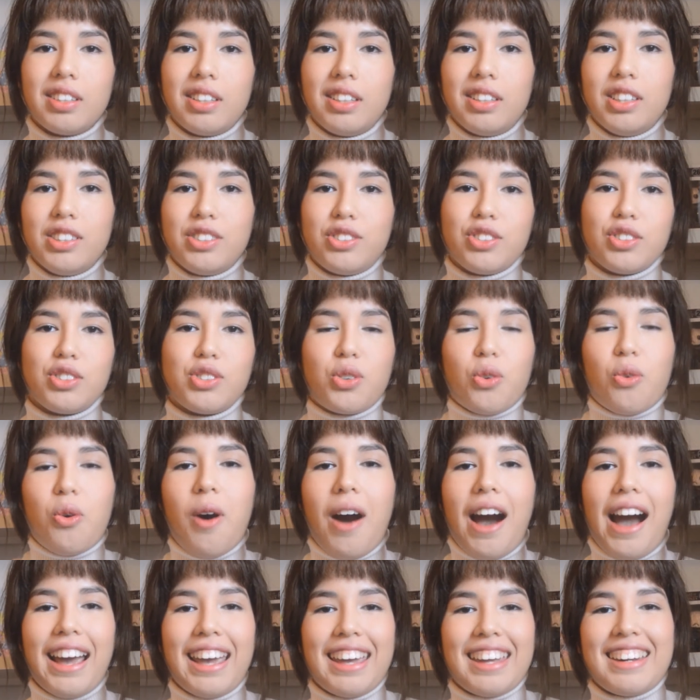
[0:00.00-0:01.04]
it's just
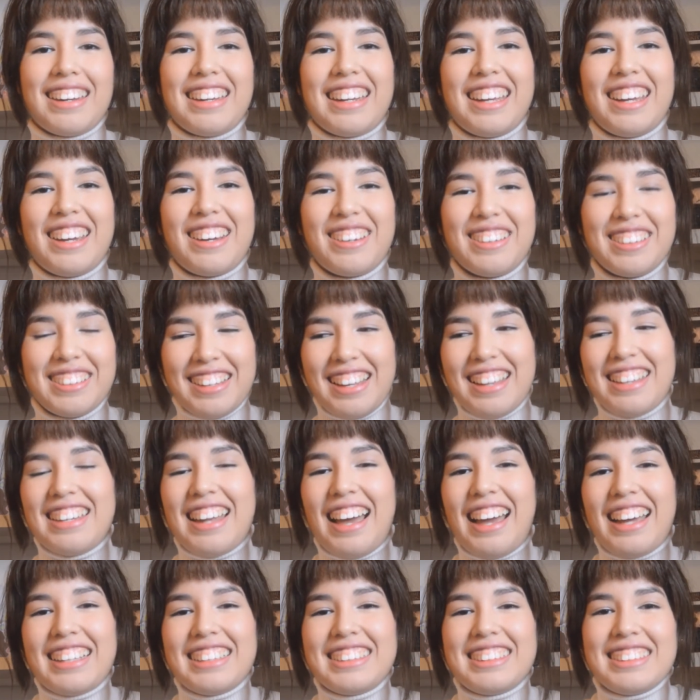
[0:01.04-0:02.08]
quiet in here and
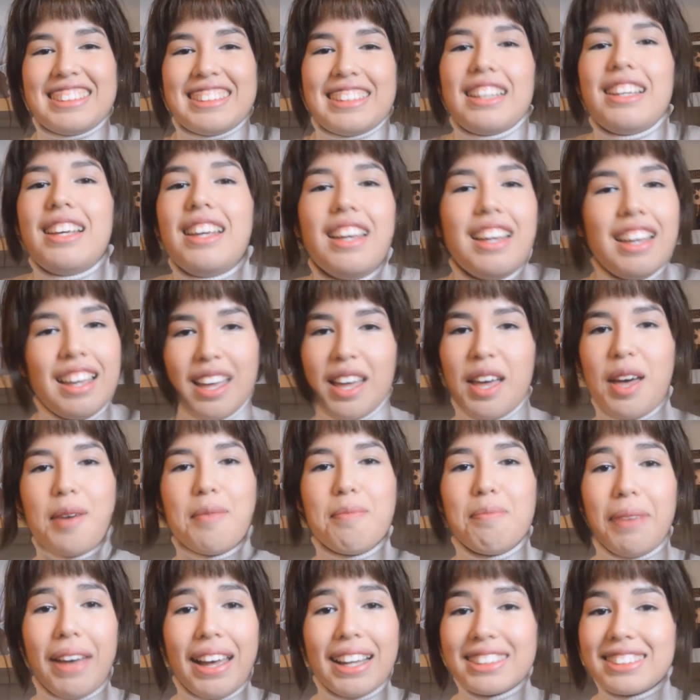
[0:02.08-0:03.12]
nice, and
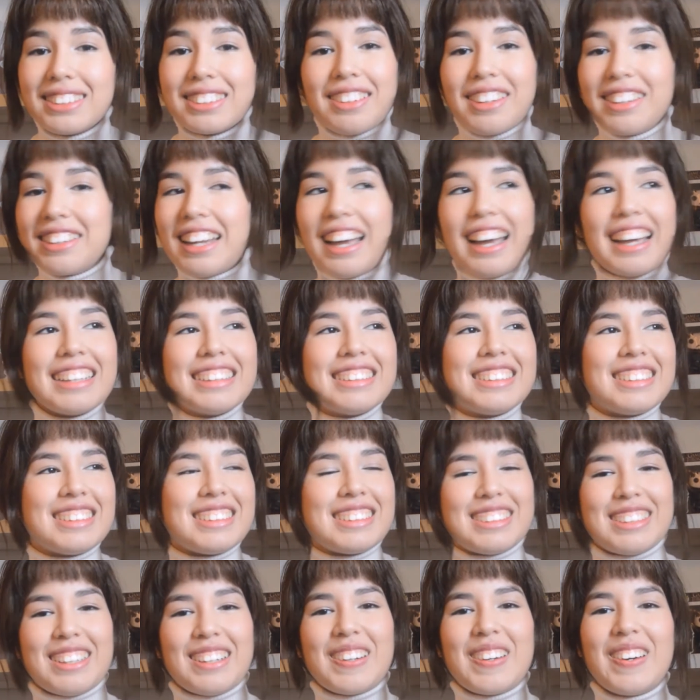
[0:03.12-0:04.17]
beds are nice.
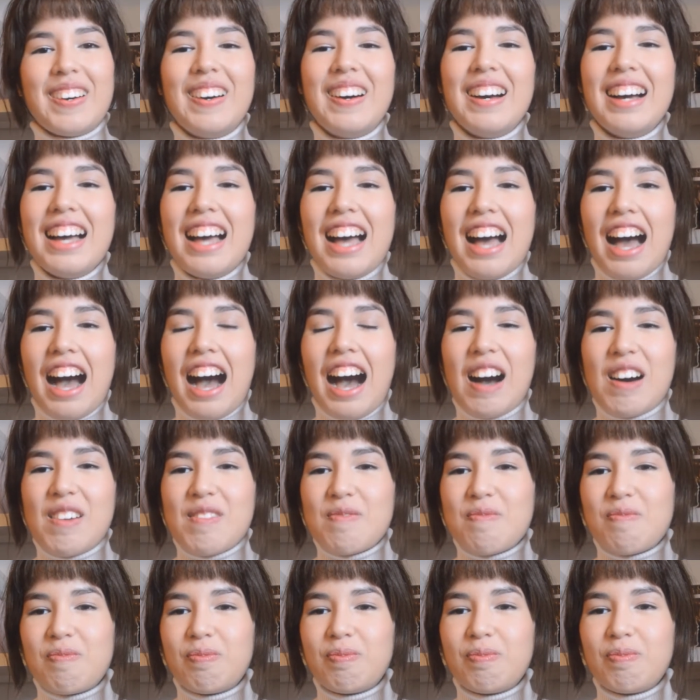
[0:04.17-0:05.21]
So
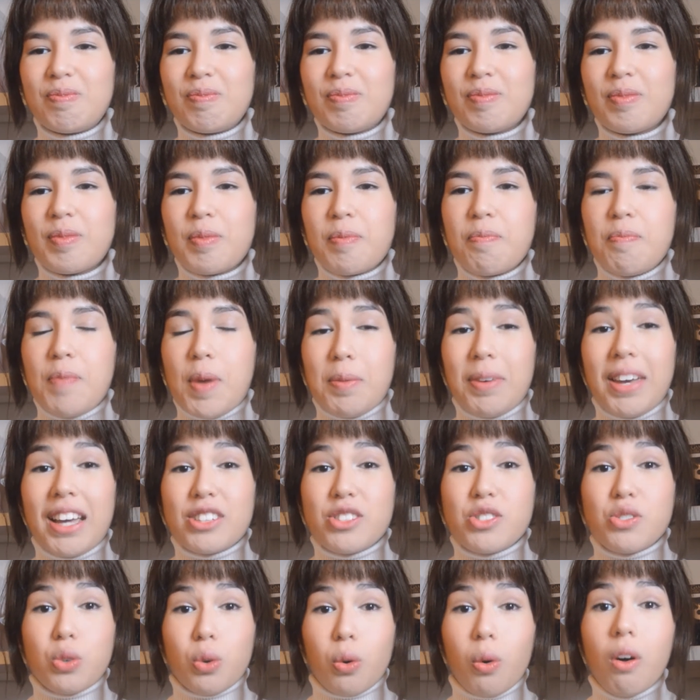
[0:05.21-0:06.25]
maybe at
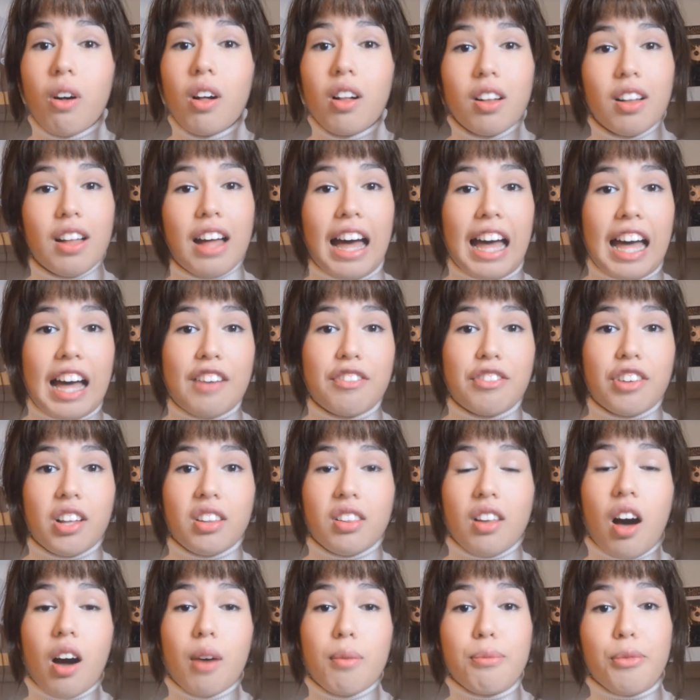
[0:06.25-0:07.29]
school I have a
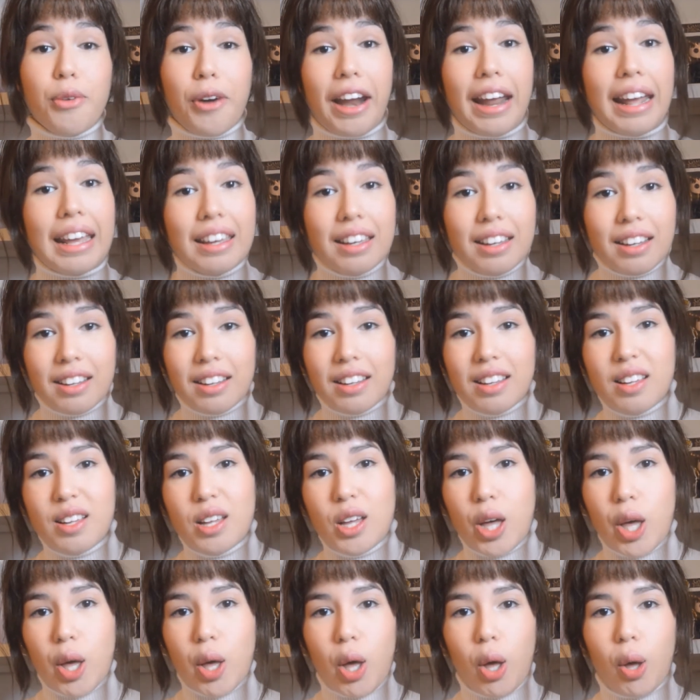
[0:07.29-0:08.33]
long break
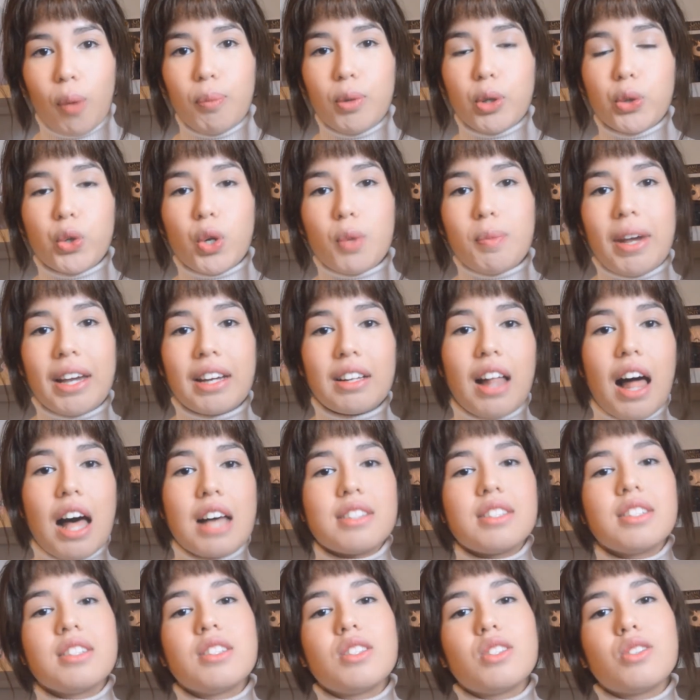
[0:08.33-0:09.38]
between my
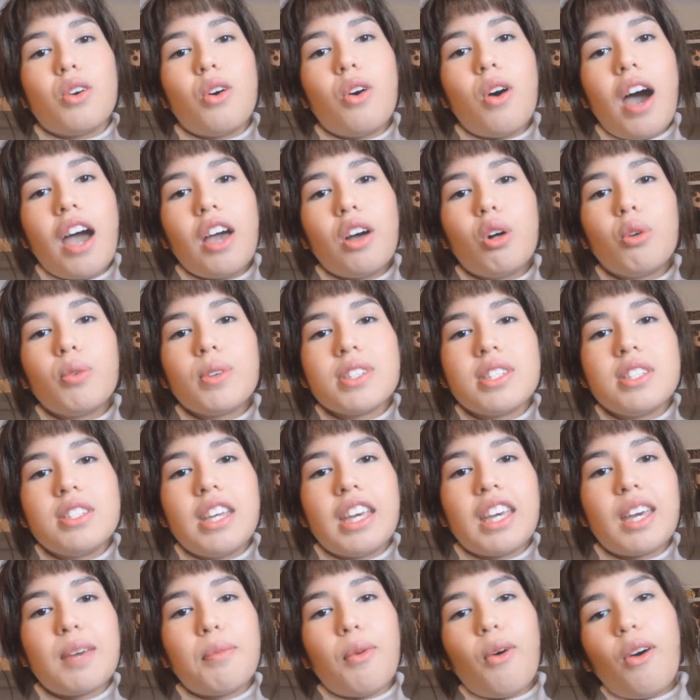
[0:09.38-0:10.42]
classes, so I always
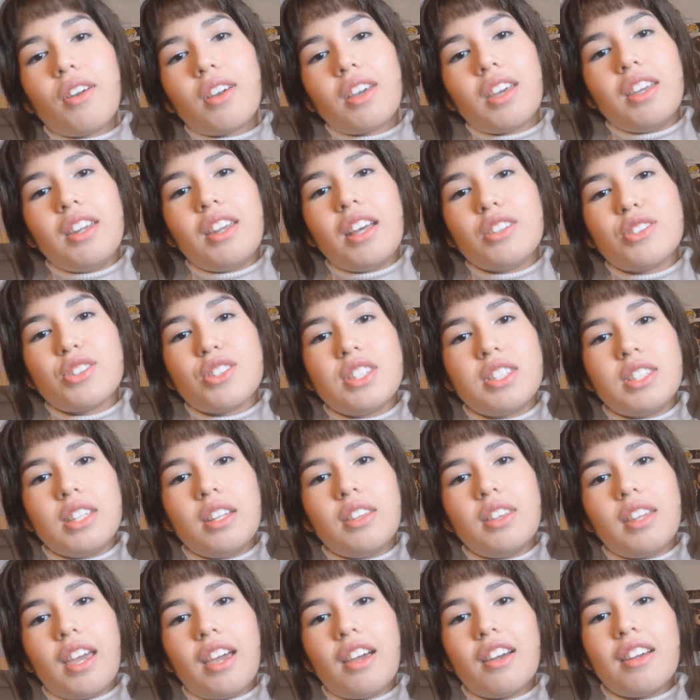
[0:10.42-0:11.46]
take a book and I just sit
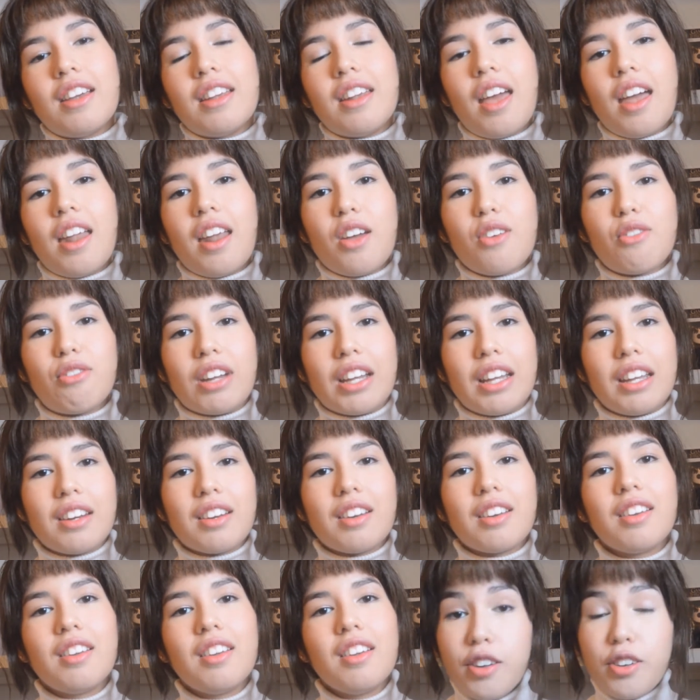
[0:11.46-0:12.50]
there and I read.
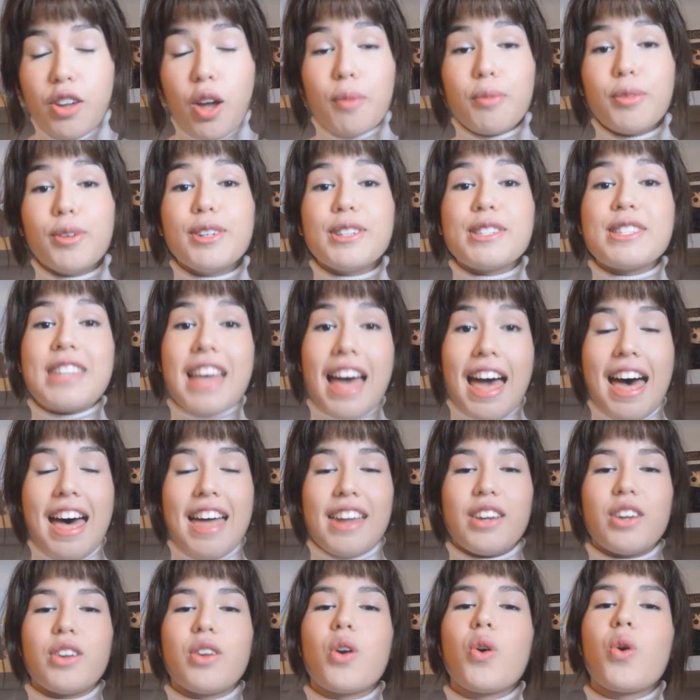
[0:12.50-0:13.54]
Number 10.
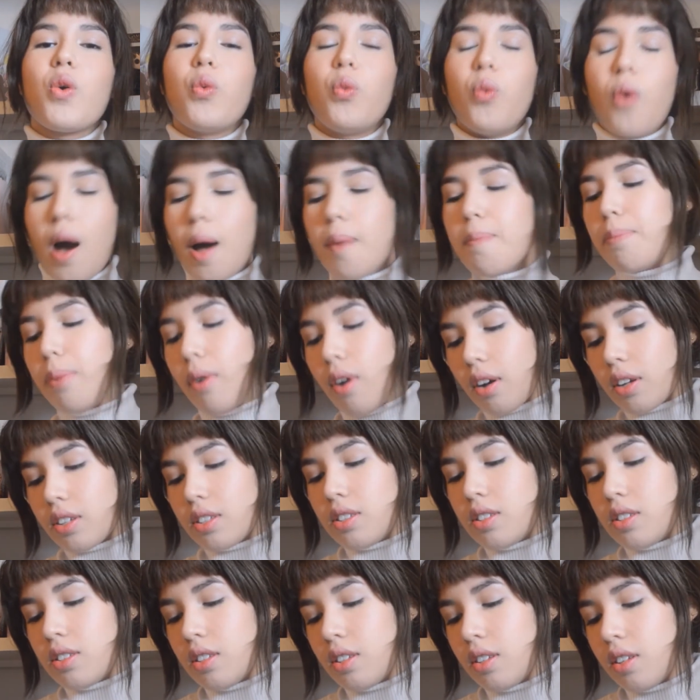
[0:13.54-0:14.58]
What
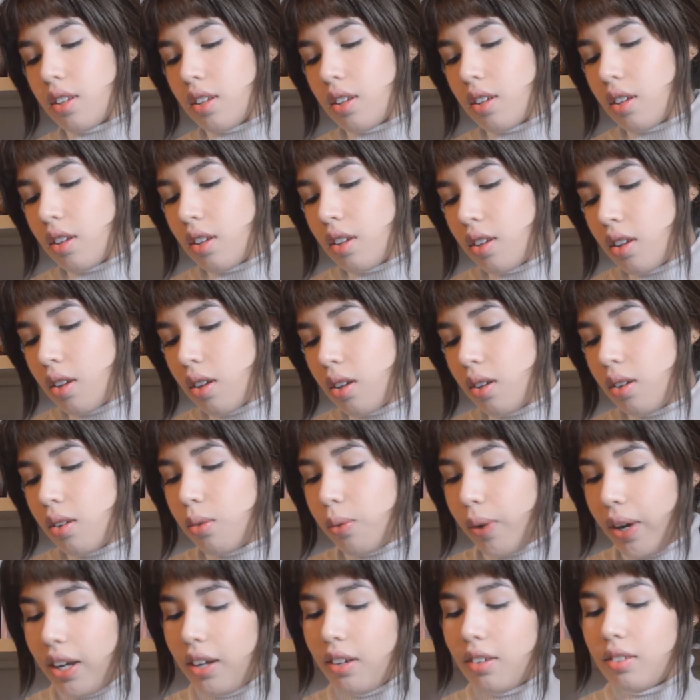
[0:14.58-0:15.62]
books... Wait.